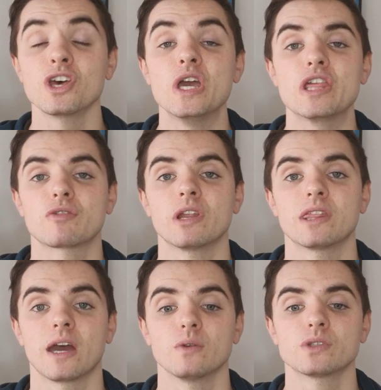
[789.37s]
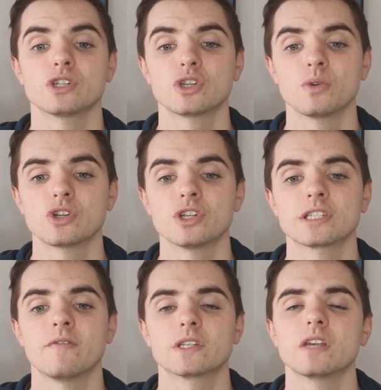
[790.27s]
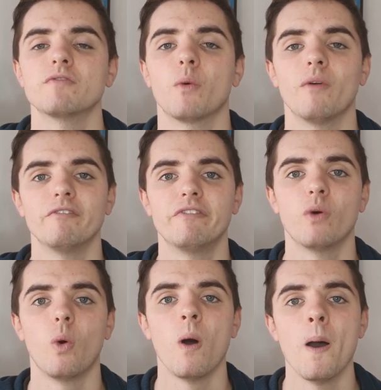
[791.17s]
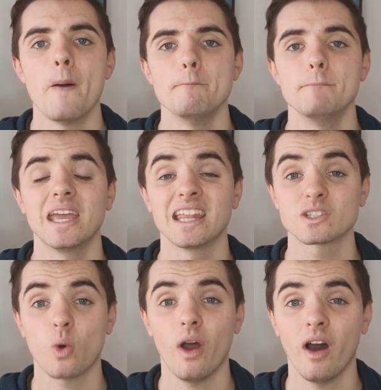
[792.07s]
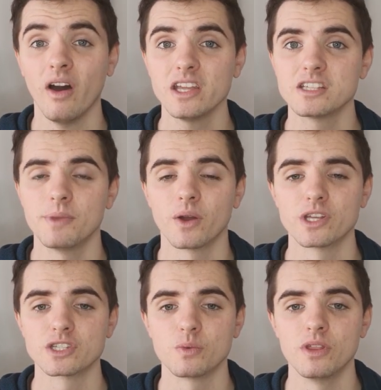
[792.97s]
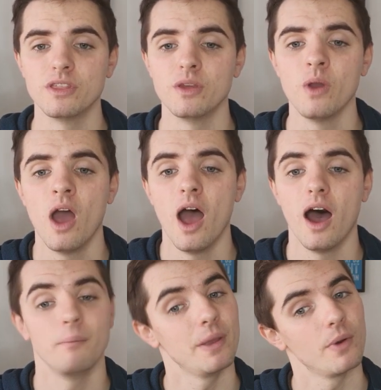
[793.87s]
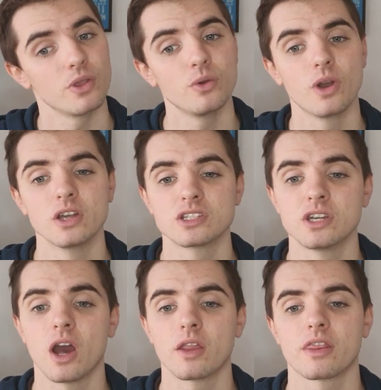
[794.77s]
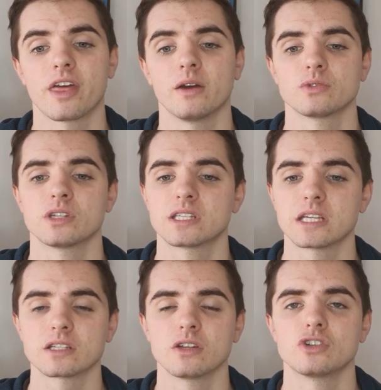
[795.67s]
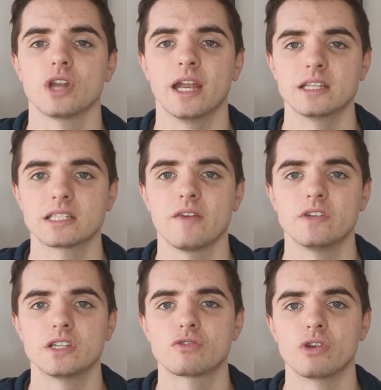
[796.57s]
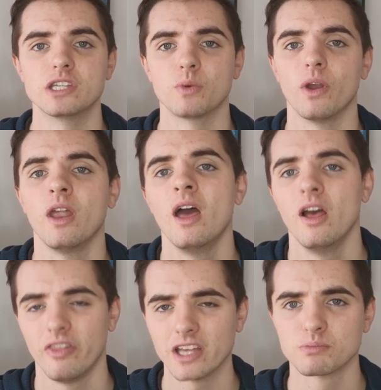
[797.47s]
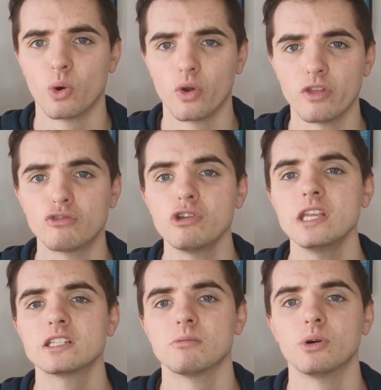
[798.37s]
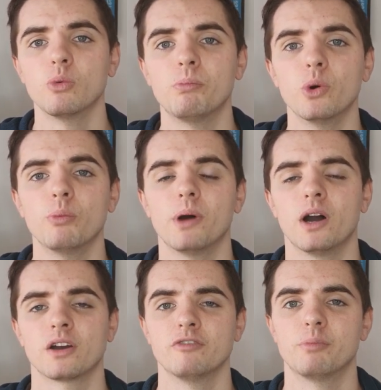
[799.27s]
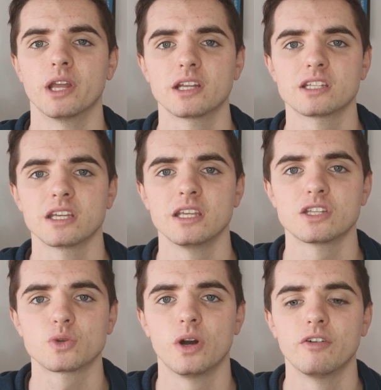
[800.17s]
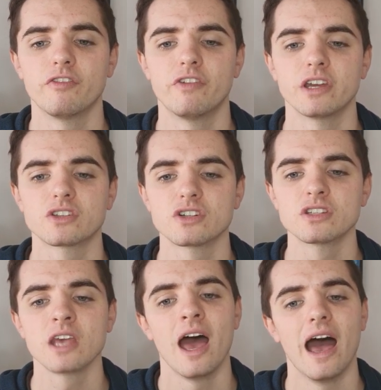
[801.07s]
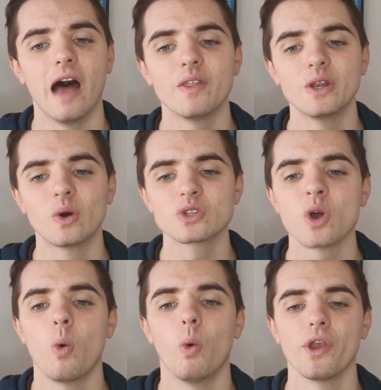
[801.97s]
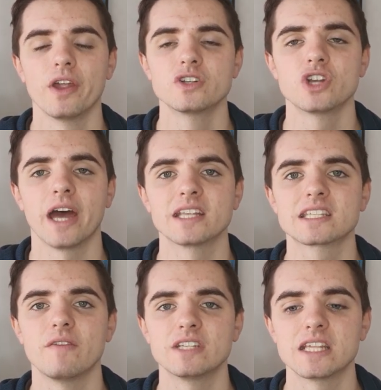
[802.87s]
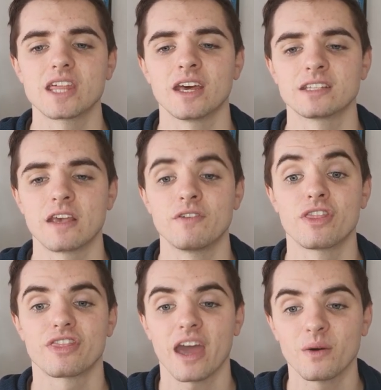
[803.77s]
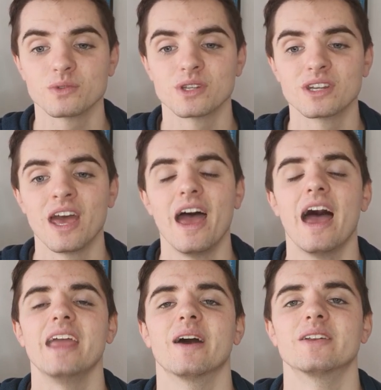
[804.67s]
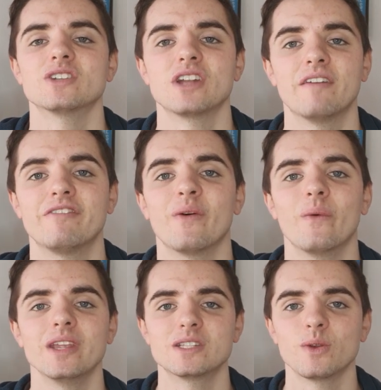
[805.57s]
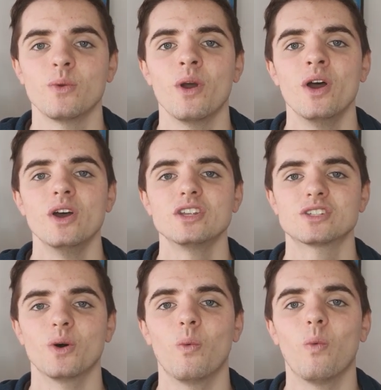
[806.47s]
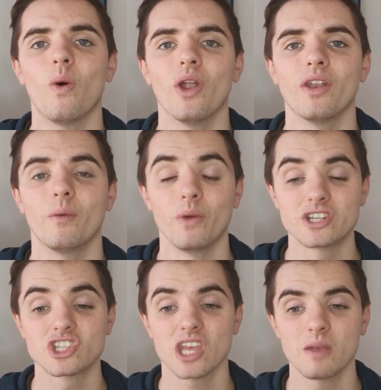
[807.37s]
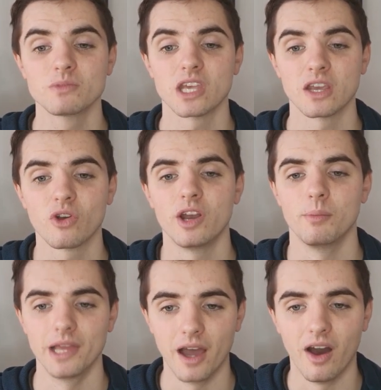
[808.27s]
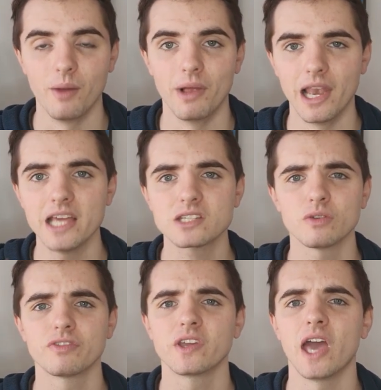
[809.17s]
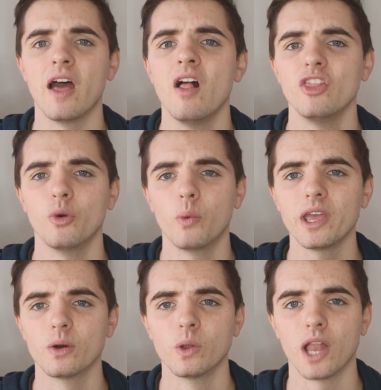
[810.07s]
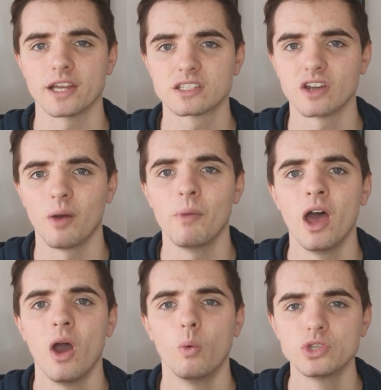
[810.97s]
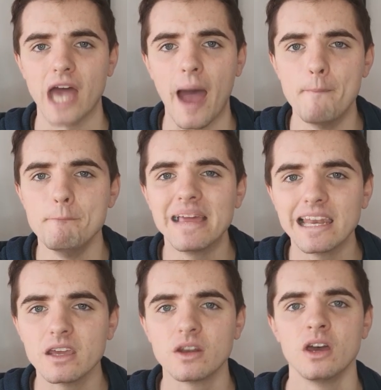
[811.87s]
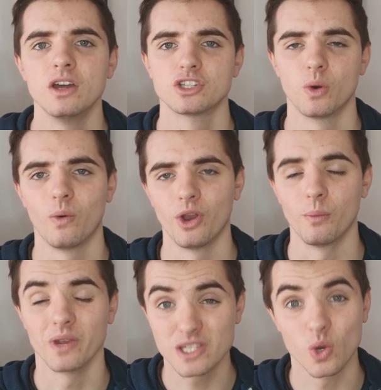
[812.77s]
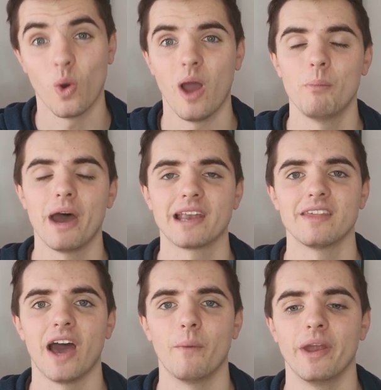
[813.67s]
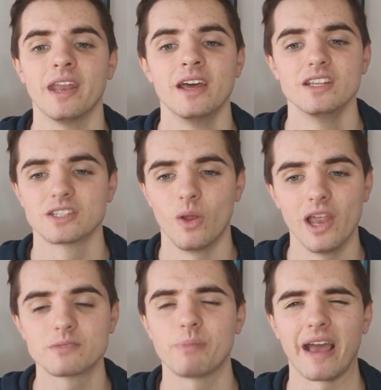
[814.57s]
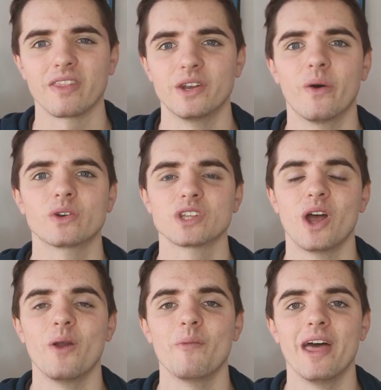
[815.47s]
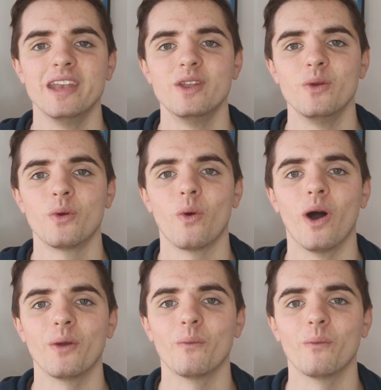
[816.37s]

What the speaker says: 33,217 for 1-4 me. That's quite high, to be honest with you. Meanwhile, you guys, 9,673 to 1. That's more in the reasonable ballpark of predicting these 12 fixtures. And the dogs, 177,842 to 1, which seems incredibly high. But let's not forget, the wheel last time was at 1,000,000 to 1, and we saw how badly that went. So let's back the dogs and hope they do quite